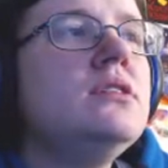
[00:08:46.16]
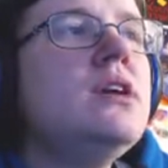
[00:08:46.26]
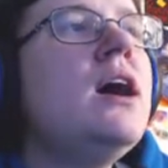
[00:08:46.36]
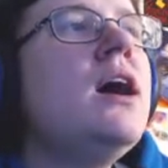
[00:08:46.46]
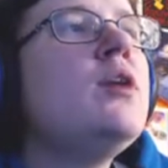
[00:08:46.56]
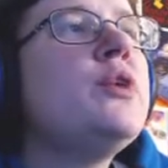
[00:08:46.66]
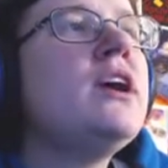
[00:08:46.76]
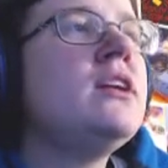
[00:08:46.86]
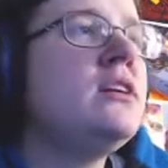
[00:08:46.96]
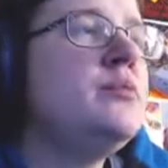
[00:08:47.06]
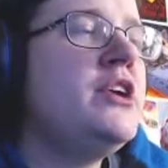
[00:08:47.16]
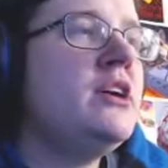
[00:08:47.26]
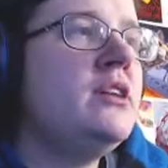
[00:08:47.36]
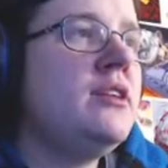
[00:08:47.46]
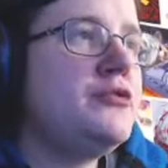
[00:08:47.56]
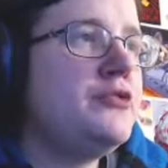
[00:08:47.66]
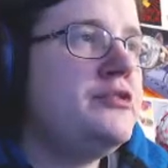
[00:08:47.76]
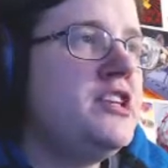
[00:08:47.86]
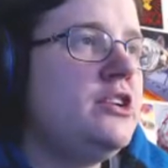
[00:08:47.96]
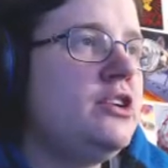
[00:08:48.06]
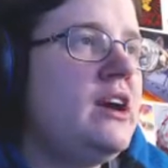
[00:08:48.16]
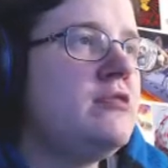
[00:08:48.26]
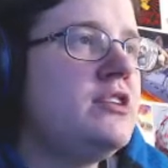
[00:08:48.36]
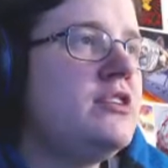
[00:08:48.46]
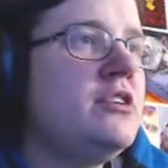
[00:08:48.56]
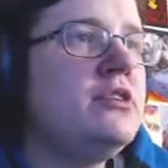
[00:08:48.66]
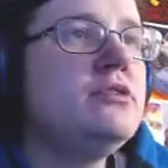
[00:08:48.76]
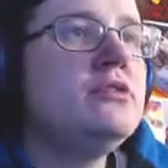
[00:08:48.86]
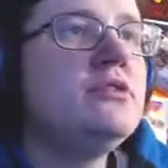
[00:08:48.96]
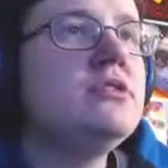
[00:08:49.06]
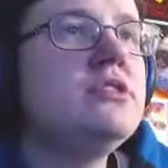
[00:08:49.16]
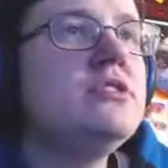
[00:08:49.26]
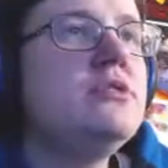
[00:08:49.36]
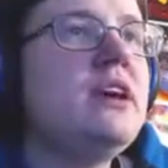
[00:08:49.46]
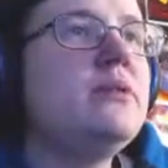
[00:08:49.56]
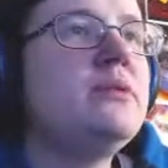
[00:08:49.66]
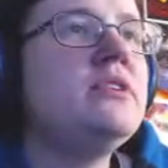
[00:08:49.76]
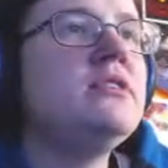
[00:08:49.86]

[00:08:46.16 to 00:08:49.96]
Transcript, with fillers: Uh, we gotta be a level 15 crafter, though, to do that one.